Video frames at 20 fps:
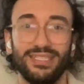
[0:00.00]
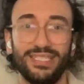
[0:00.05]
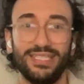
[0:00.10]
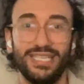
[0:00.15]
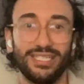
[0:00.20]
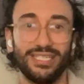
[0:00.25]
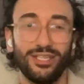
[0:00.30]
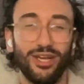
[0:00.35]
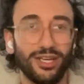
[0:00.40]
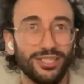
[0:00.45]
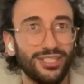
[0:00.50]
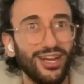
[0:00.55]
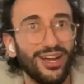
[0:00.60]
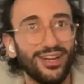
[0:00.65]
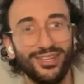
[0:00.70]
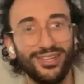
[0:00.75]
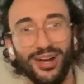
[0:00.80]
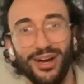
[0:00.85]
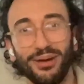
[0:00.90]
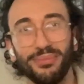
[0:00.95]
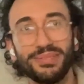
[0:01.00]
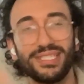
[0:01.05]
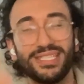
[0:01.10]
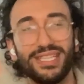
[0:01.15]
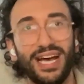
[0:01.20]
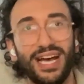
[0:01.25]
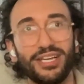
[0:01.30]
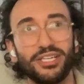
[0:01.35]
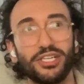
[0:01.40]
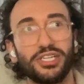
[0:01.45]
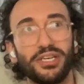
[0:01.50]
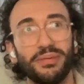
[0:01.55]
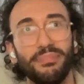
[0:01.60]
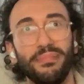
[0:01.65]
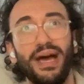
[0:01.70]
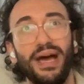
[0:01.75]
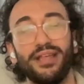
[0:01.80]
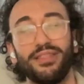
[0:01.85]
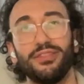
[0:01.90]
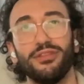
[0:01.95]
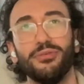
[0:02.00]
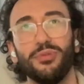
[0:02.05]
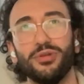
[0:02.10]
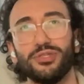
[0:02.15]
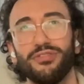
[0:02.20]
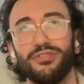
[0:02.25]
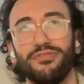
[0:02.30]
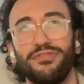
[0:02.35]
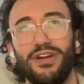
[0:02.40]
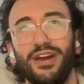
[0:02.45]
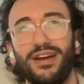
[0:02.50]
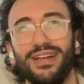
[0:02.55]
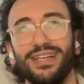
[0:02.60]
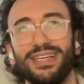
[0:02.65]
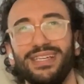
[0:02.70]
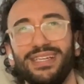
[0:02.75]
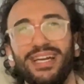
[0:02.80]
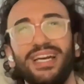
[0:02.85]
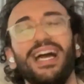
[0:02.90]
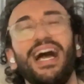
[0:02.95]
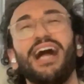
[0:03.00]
tiktok.com/Mathew Mozaffari.